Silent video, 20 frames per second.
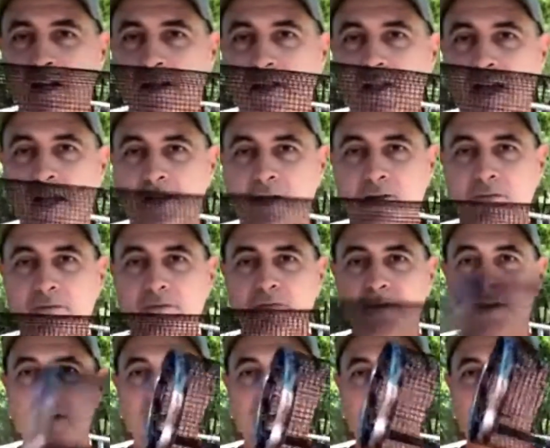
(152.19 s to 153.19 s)
that you
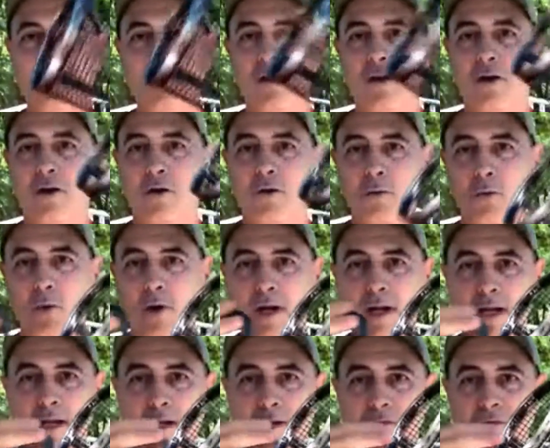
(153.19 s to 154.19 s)
fill
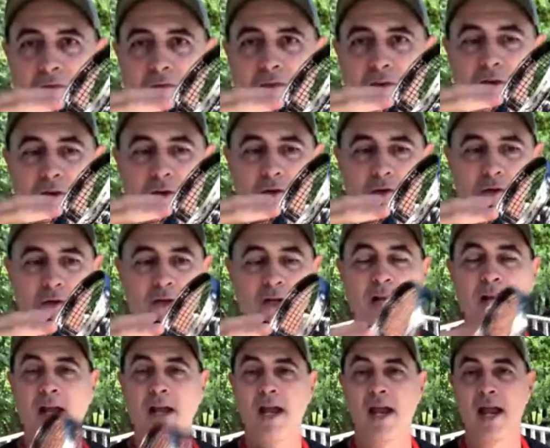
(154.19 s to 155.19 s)
with food,
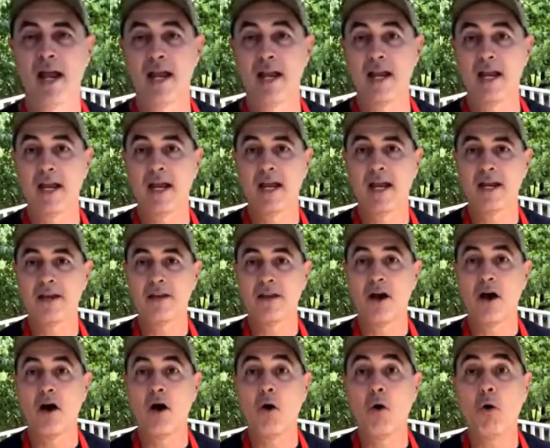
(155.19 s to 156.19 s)
and
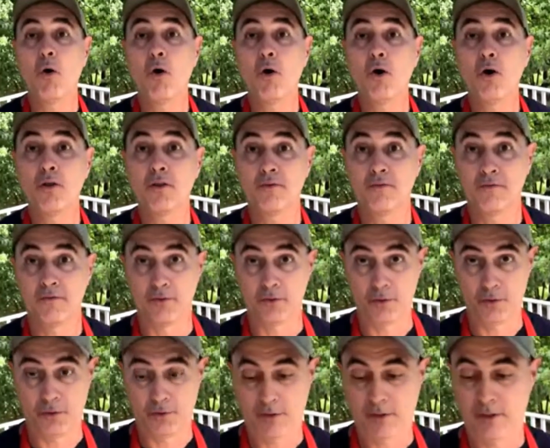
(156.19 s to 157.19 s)
all the
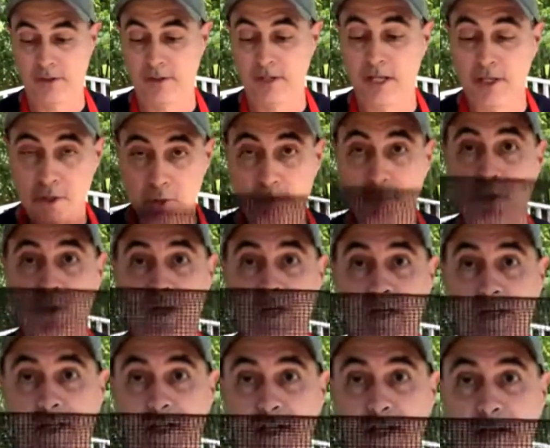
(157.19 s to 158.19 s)
food that you put
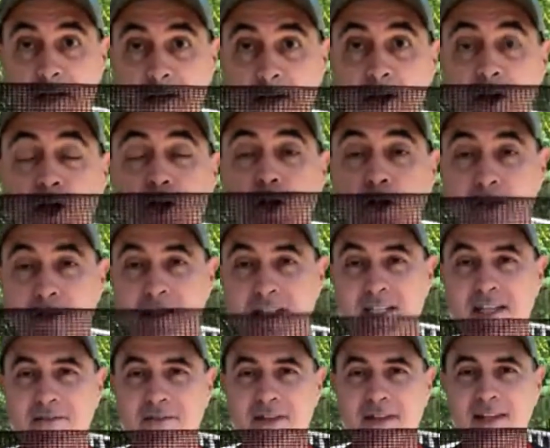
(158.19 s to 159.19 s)
in here cooks
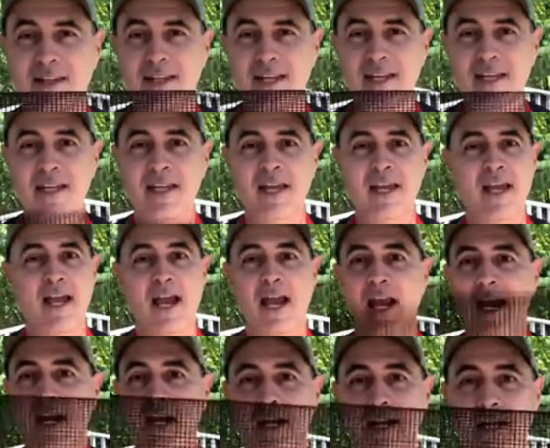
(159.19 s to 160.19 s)
evenly
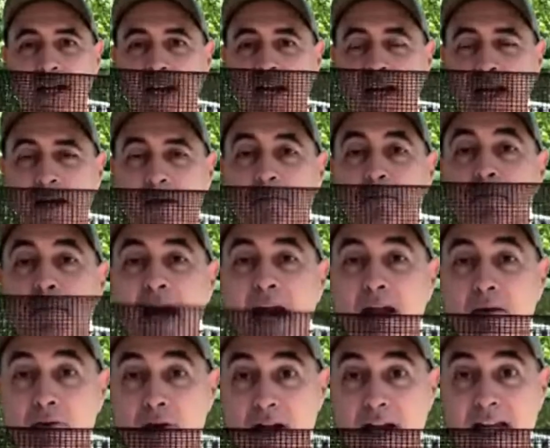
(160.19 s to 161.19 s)
and it
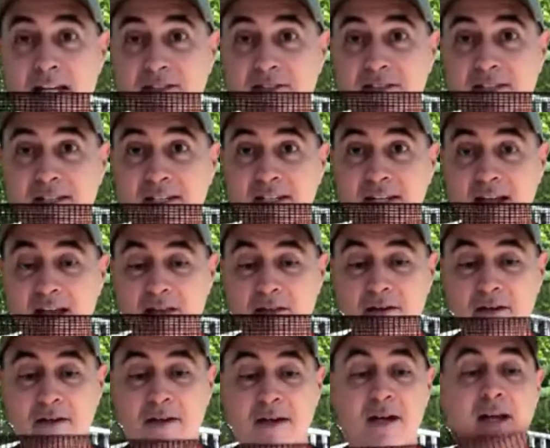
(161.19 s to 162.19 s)
marinates together.